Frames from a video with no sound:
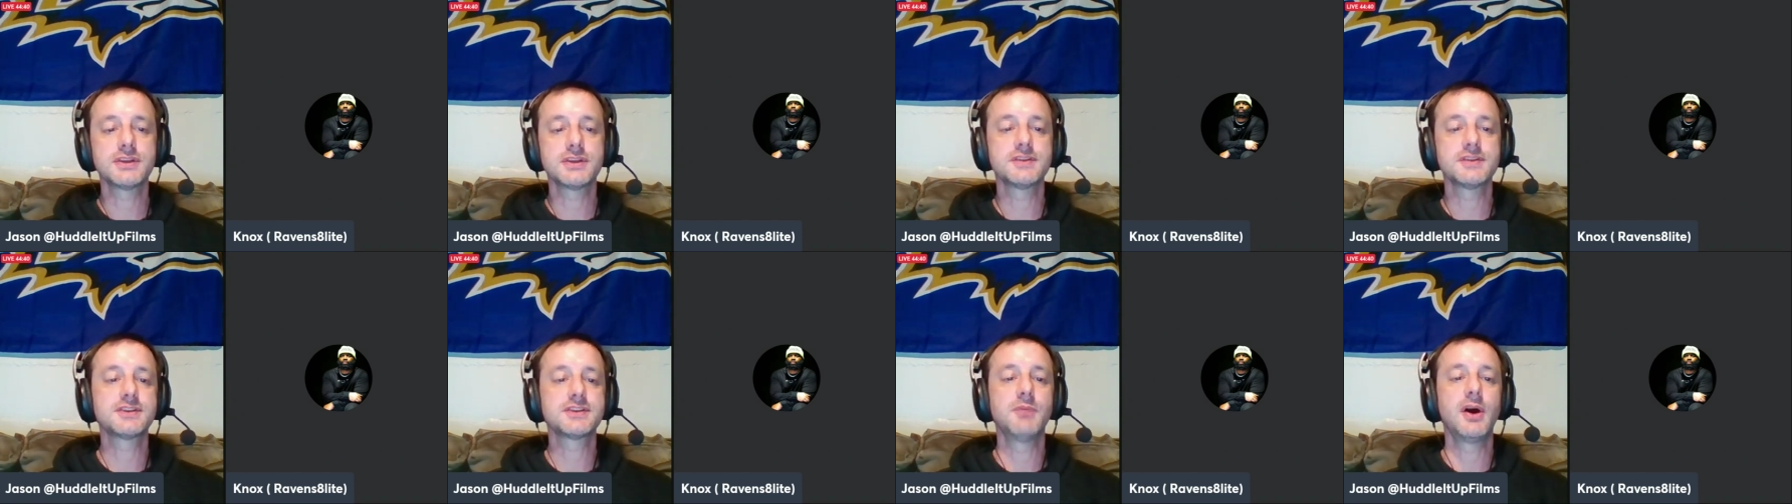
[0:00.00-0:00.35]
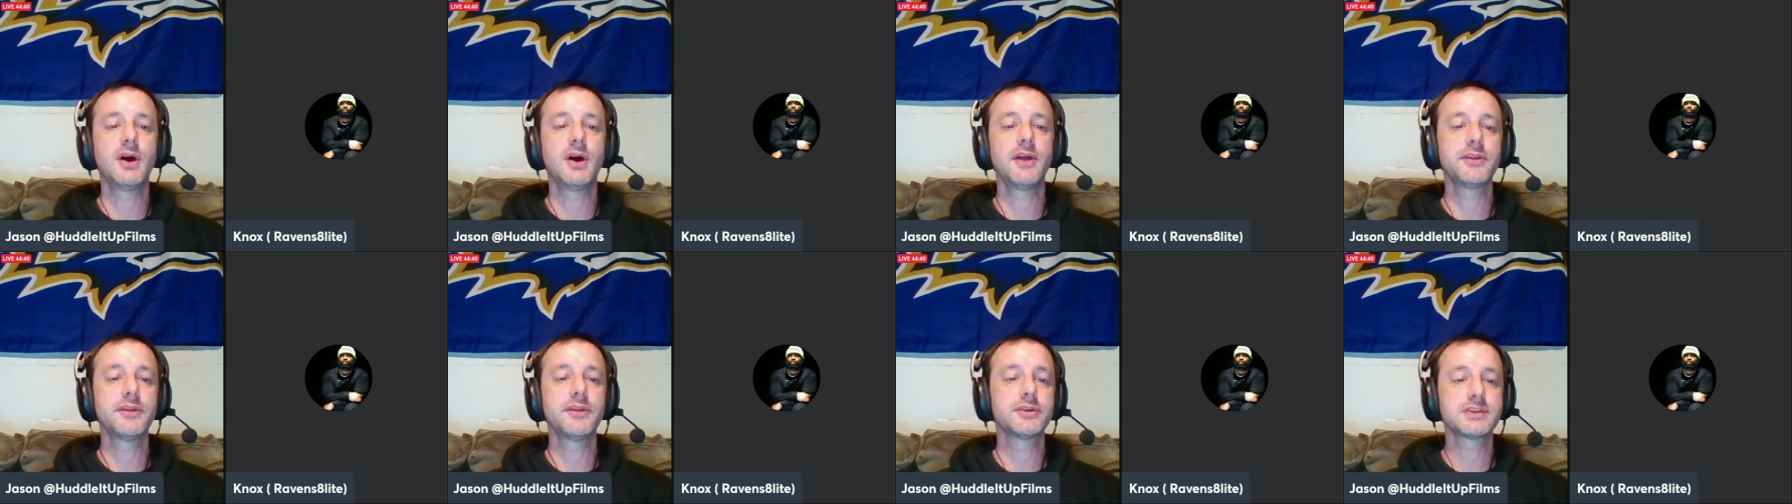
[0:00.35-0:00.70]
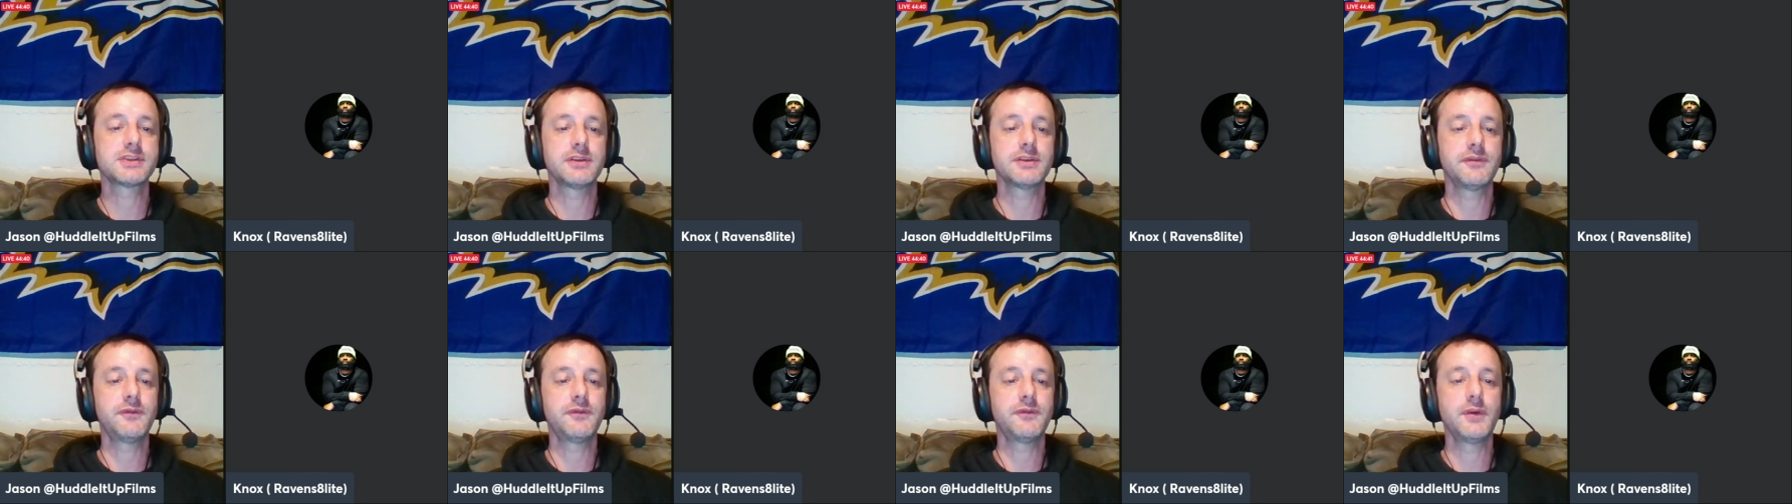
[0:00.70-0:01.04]
and some others
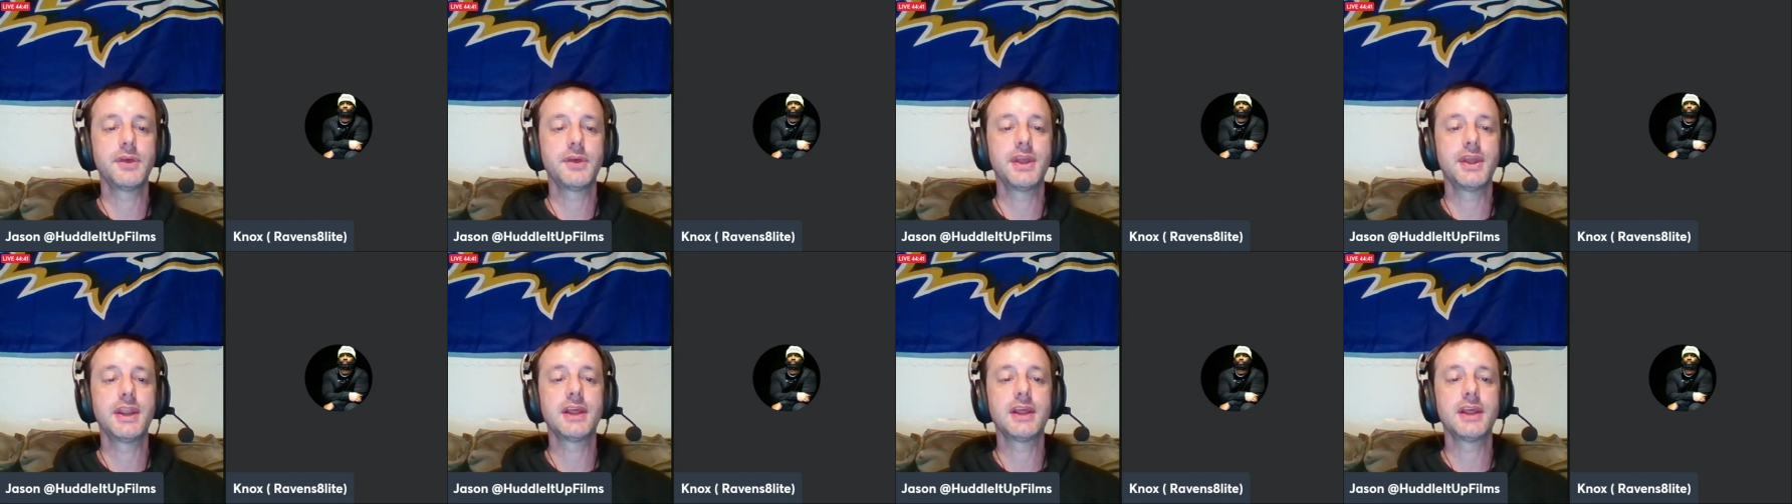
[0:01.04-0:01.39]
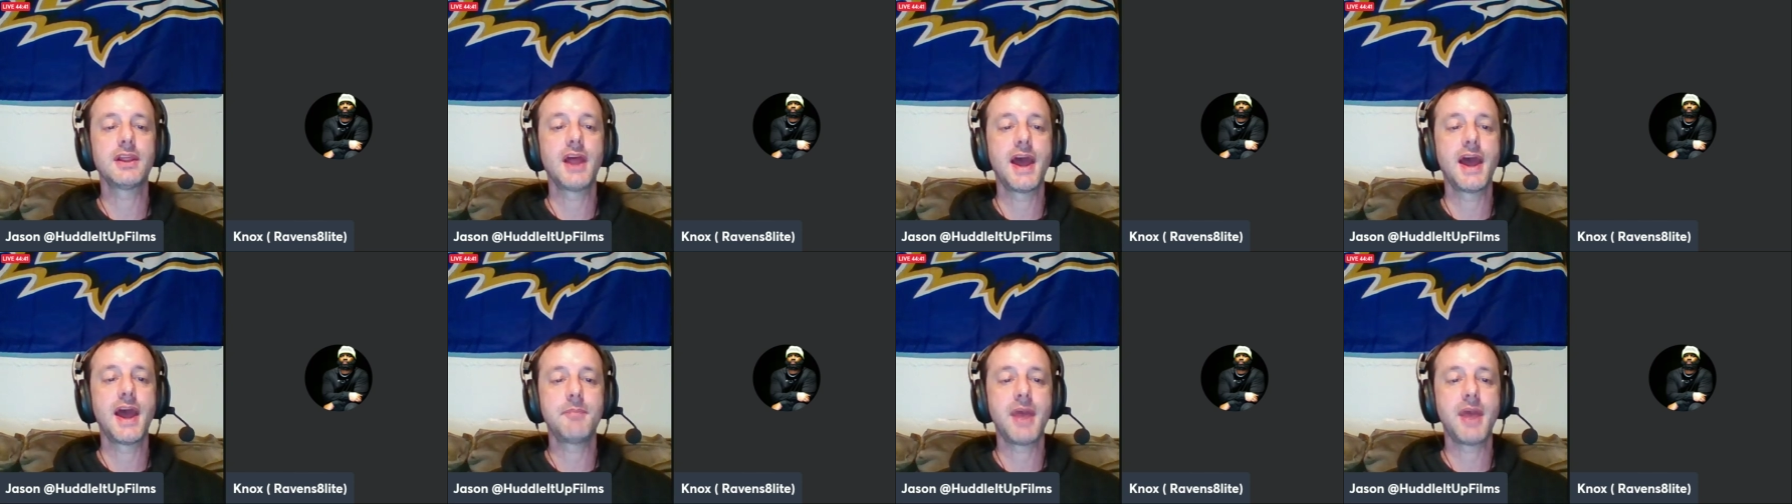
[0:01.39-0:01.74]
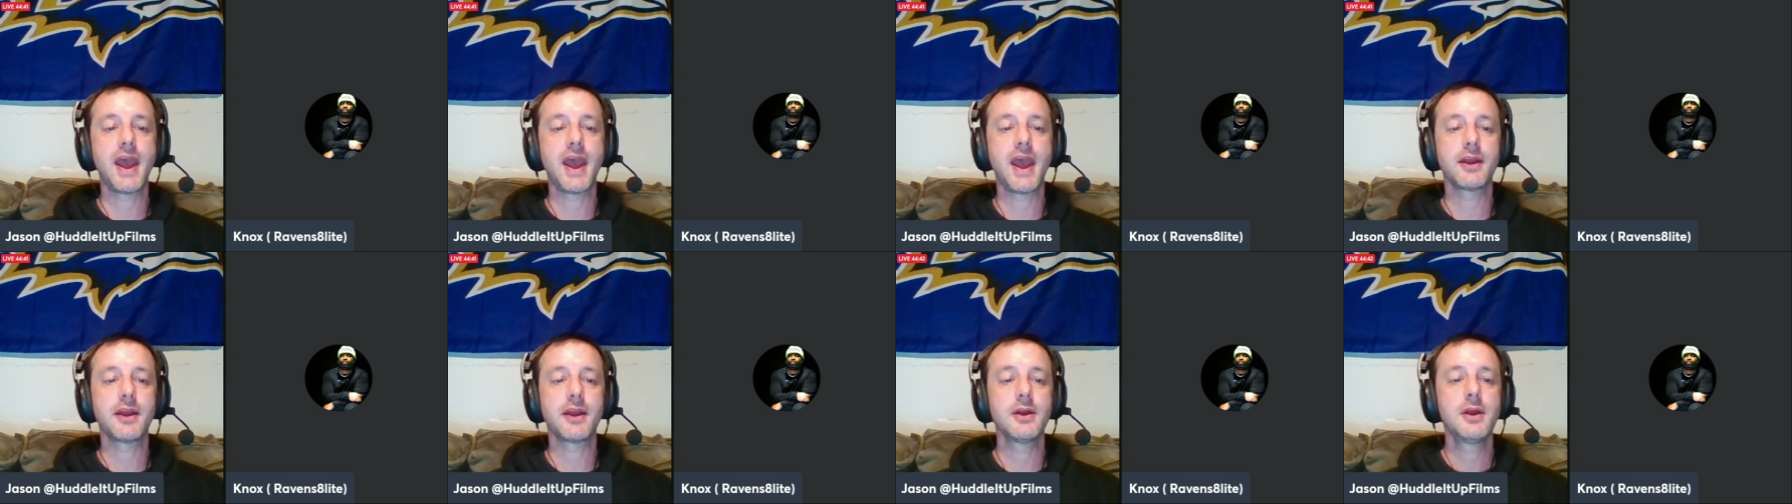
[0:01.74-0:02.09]
to fill in at
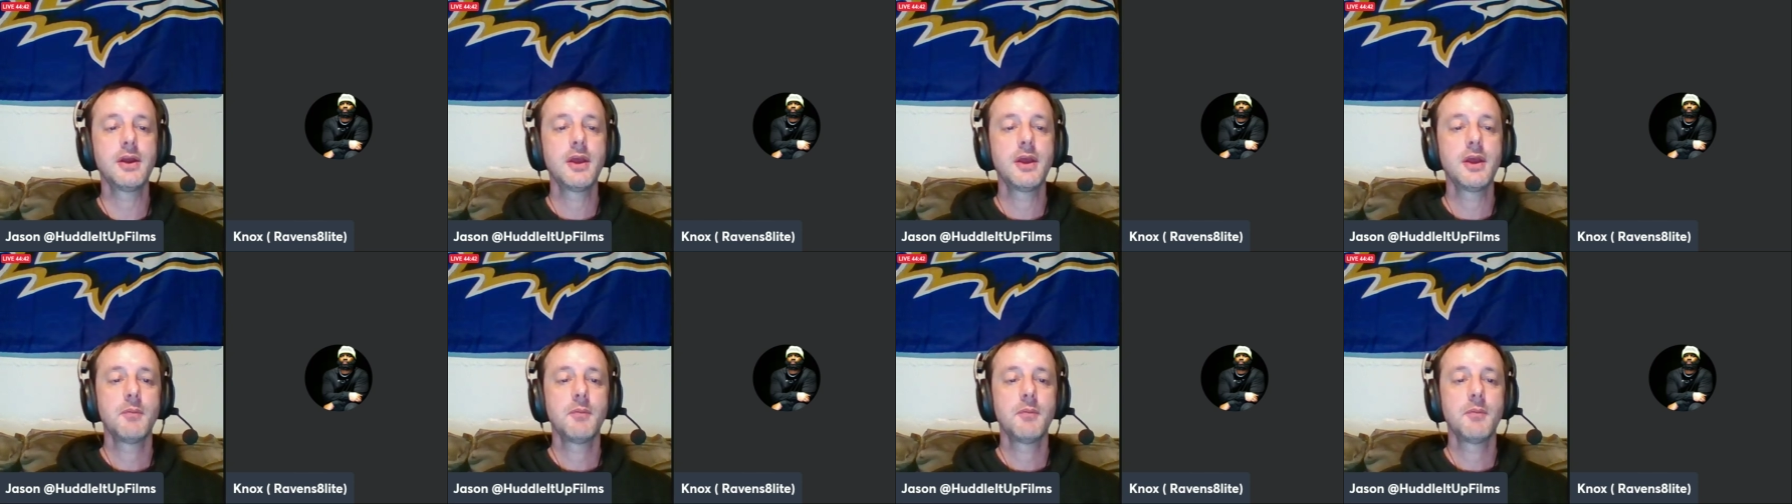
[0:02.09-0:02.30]
linebacker.